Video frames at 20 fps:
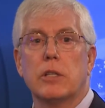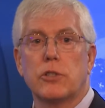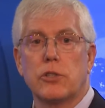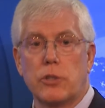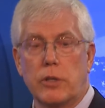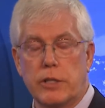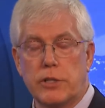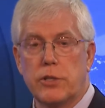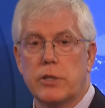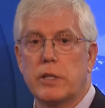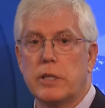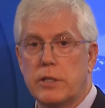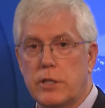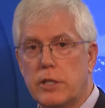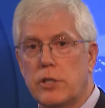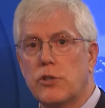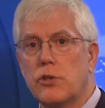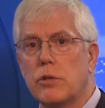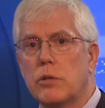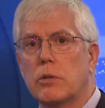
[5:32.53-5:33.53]
solicited
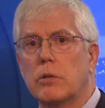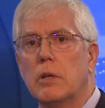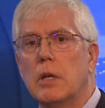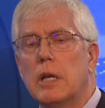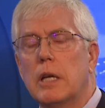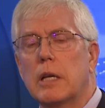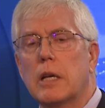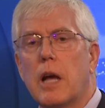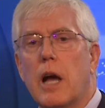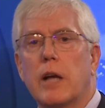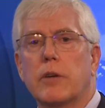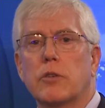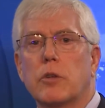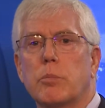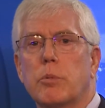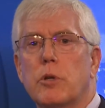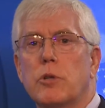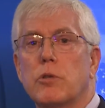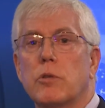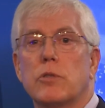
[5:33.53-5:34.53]
additional
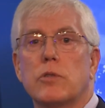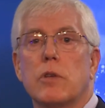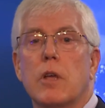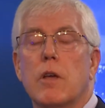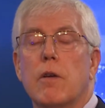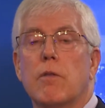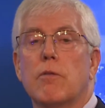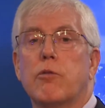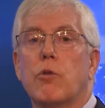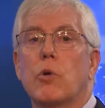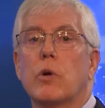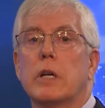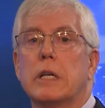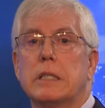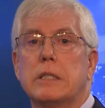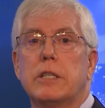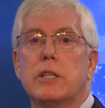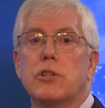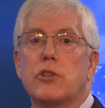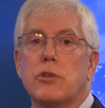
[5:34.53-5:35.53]
contributions for
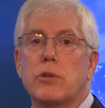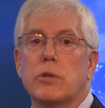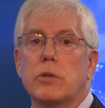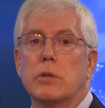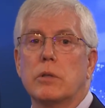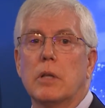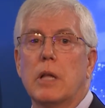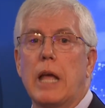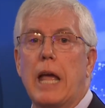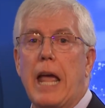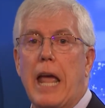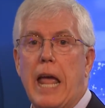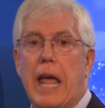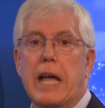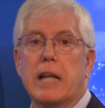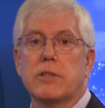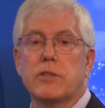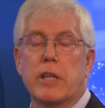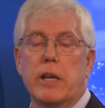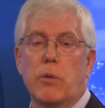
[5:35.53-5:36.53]
additional
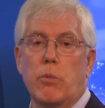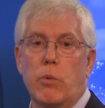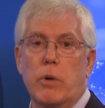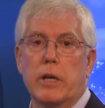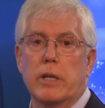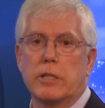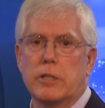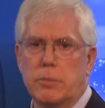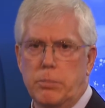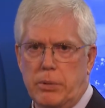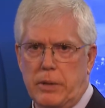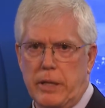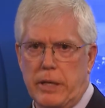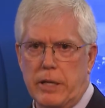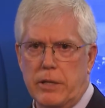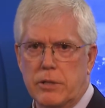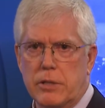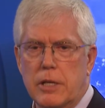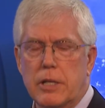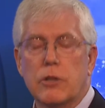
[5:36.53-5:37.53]
ads that it wanted to
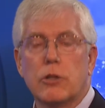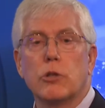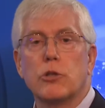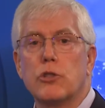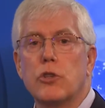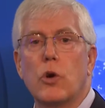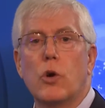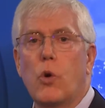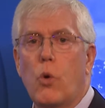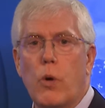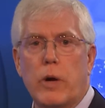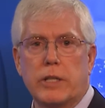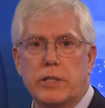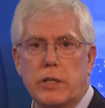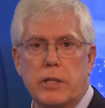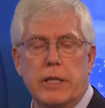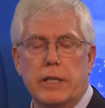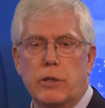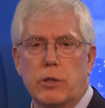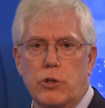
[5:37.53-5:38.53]
place. There's no
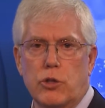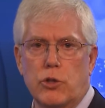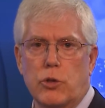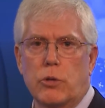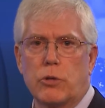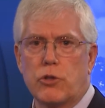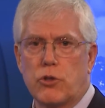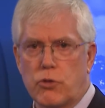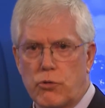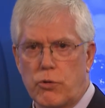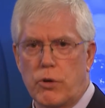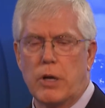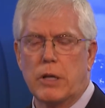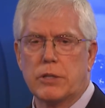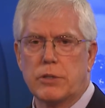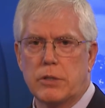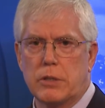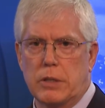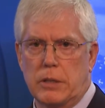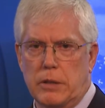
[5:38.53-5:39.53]
question that the church
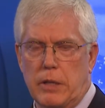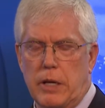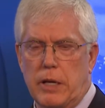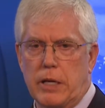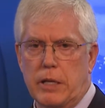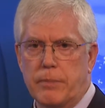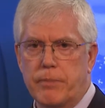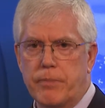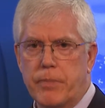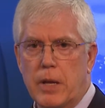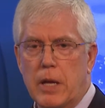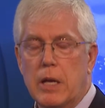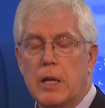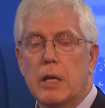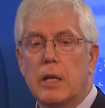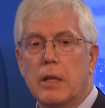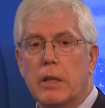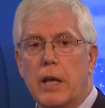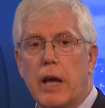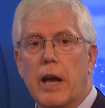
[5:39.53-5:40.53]
crossed the line.
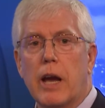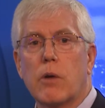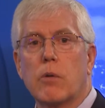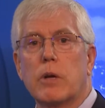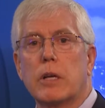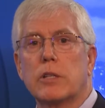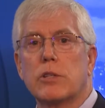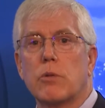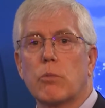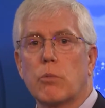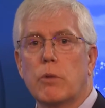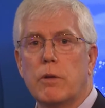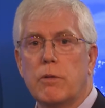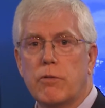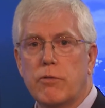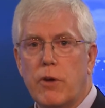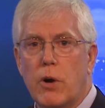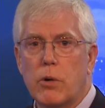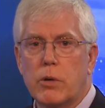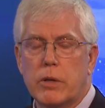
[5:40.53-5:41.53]
The IRS
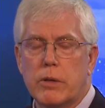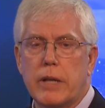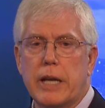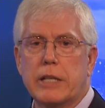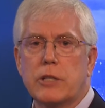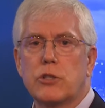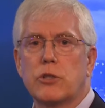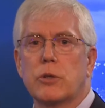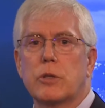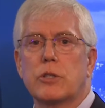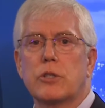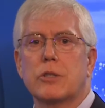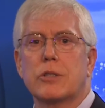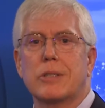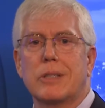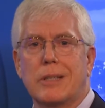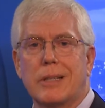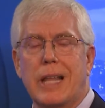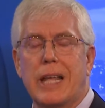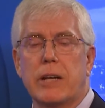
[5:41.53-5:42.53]
revoked that church's
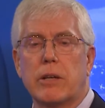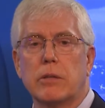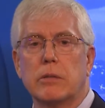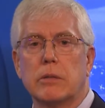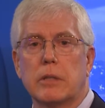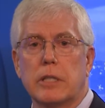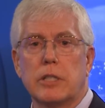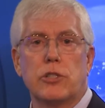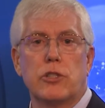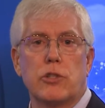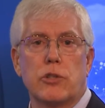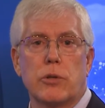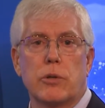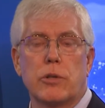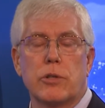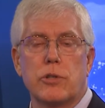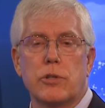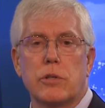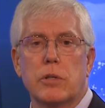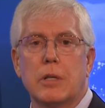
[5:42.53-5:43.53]
letter. This
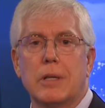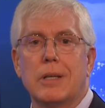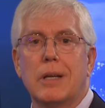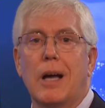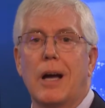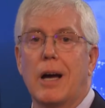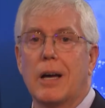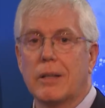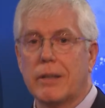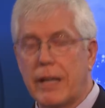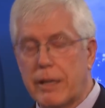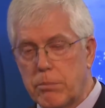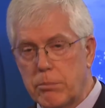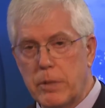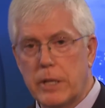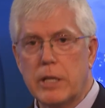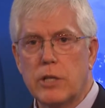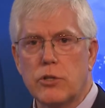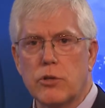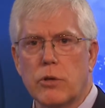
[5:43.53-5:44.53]
church, unlike
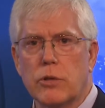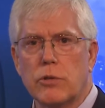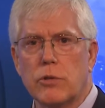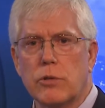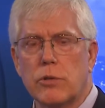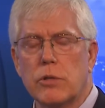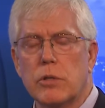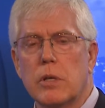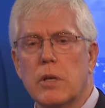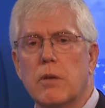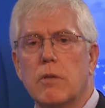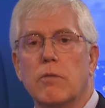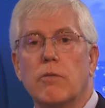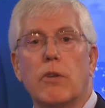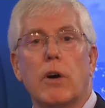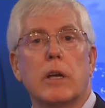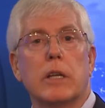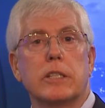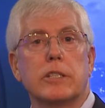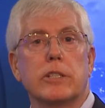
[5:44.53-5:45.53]
many churches,
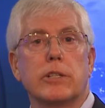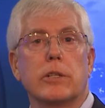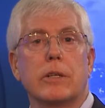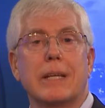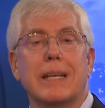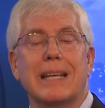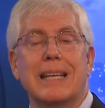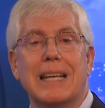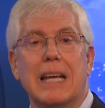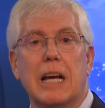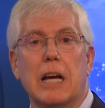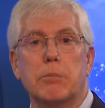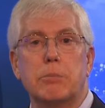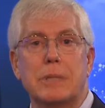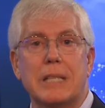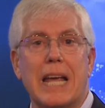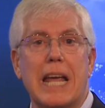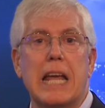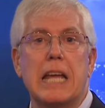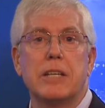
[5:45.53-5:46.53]
voluntarily
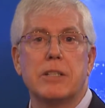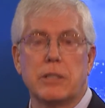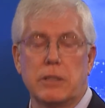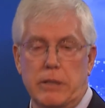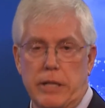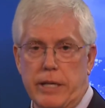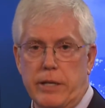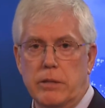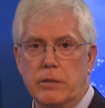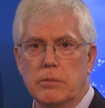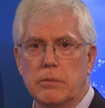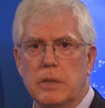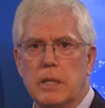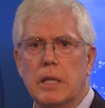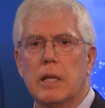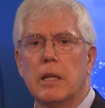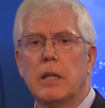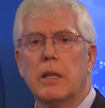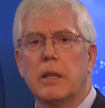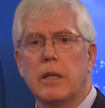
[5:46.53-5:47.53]
obtained a letter.
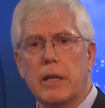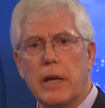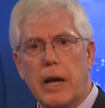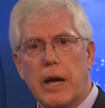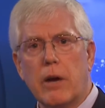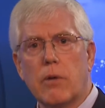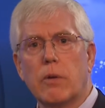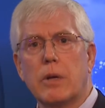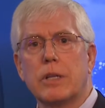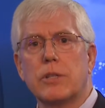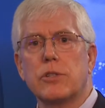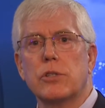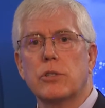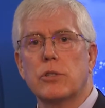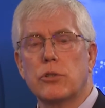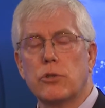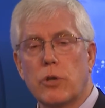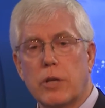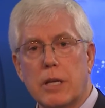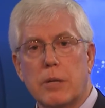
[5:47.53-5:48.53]
The IRS
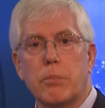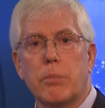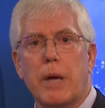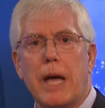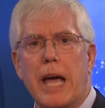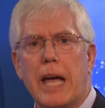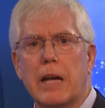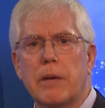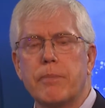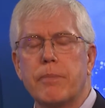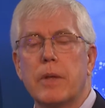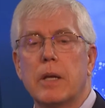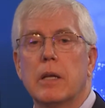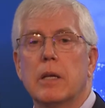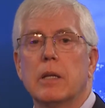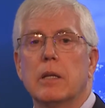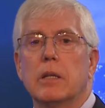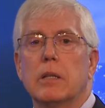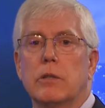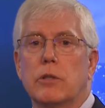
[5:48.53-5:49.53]
took it back.
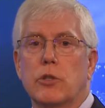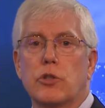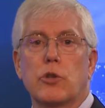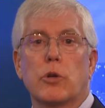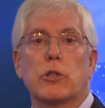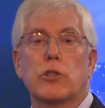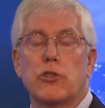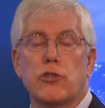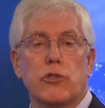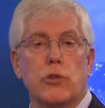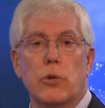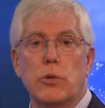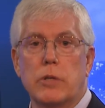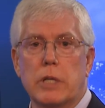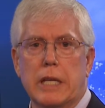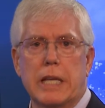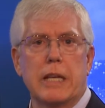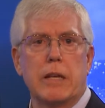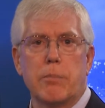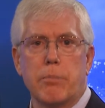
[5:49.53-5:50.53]
The church sued to
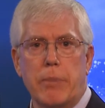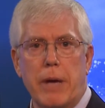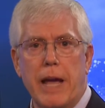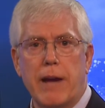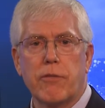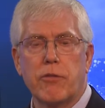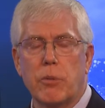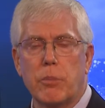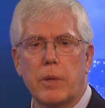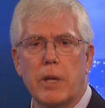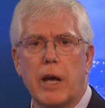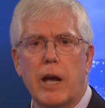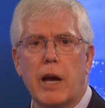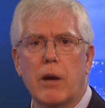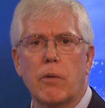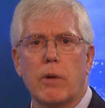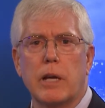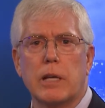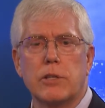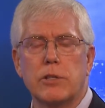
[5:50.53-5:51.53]
get it back from the
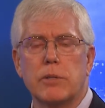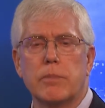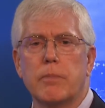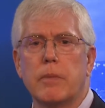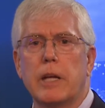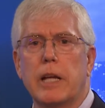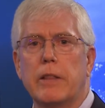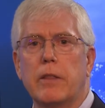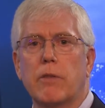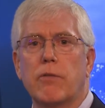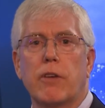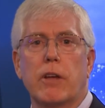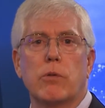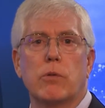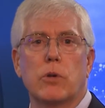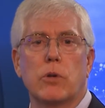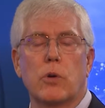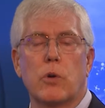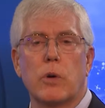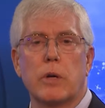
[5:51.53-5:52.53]
IRS, and the
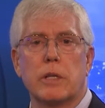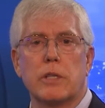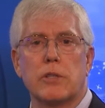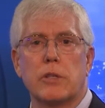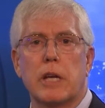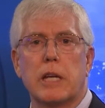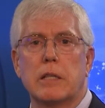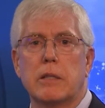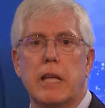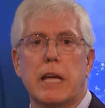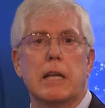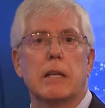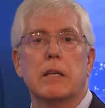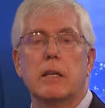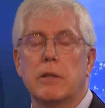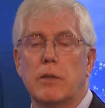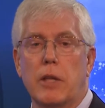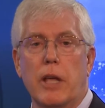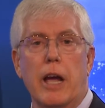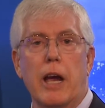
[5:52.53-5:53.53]
federal court said that
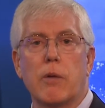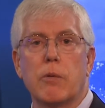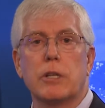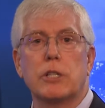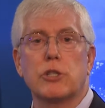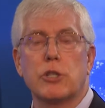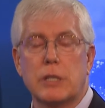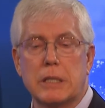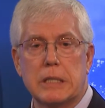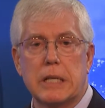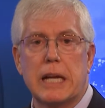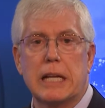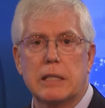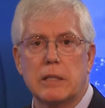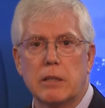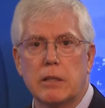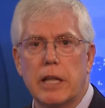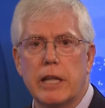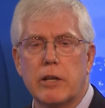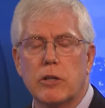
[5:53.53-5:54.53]
the IRS could take
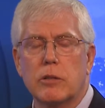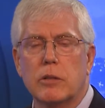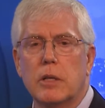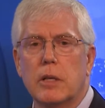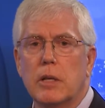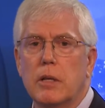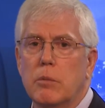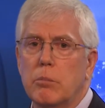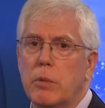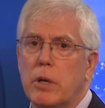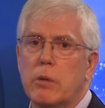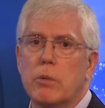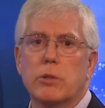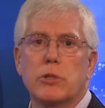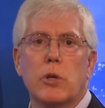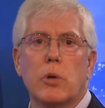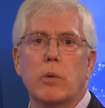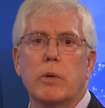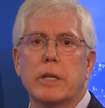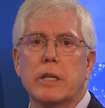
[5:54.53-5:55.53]
the letter, but it was
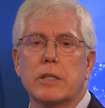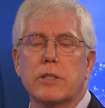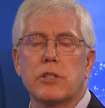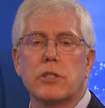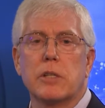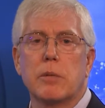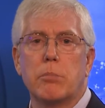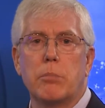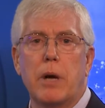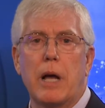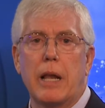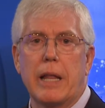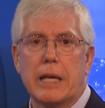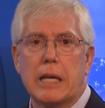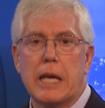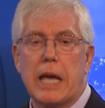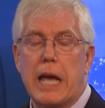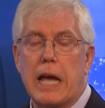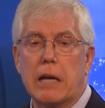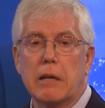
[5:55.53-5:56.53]
only a symbolic
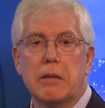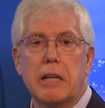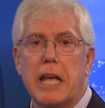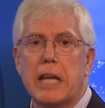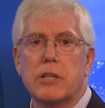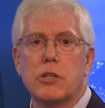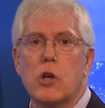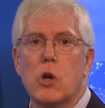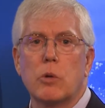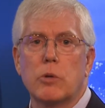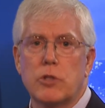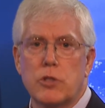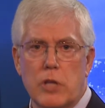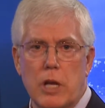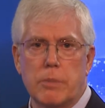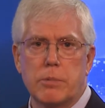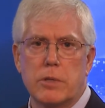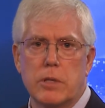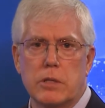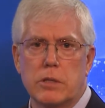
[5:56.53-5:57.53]
act. It had no
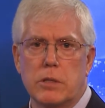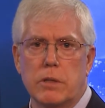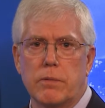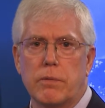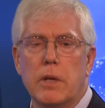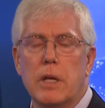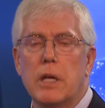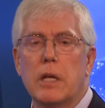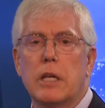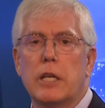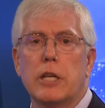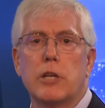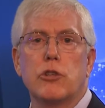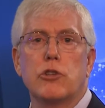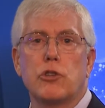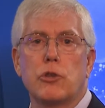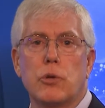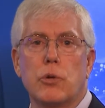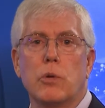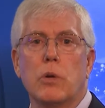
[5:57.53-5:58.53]
substantive
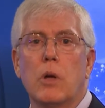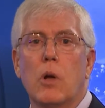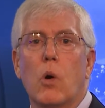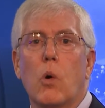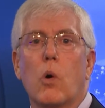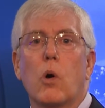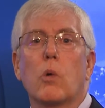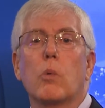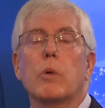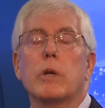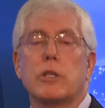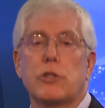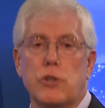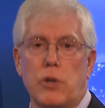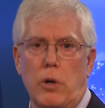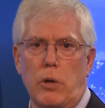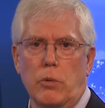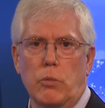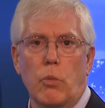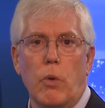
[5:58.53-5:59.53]
issue or
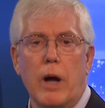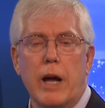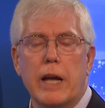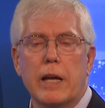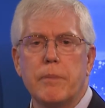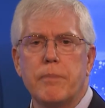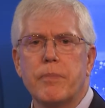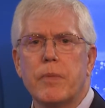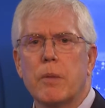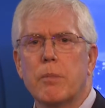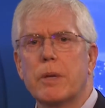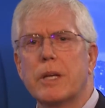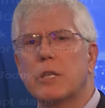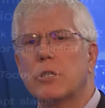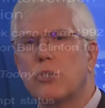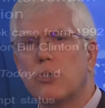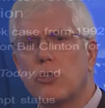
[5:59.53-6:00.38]
result. Why? Because